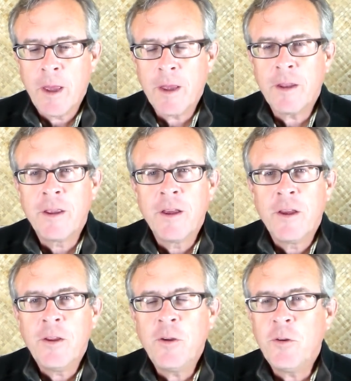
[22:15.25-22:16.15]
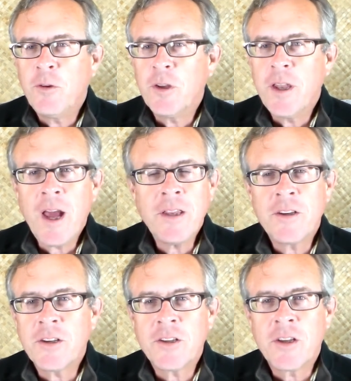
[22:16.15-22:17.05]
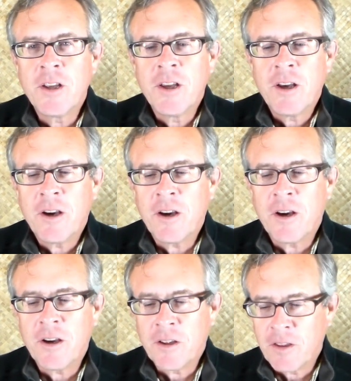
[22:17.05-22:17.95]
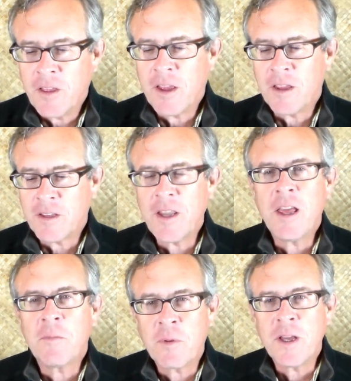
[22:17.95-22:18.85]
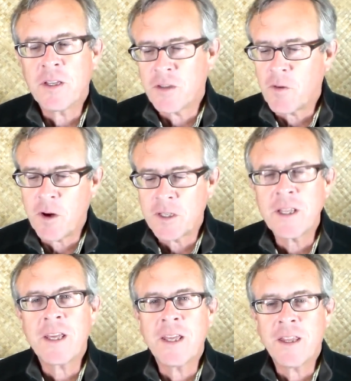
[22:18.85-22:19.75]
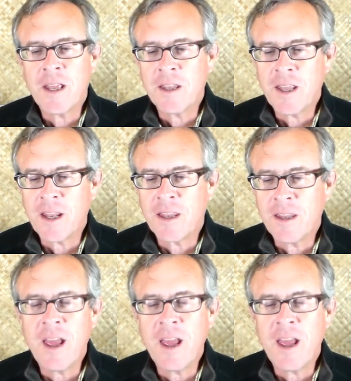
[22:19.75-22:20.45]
And you should not just uh, think, stay in place as far as thinking that, that,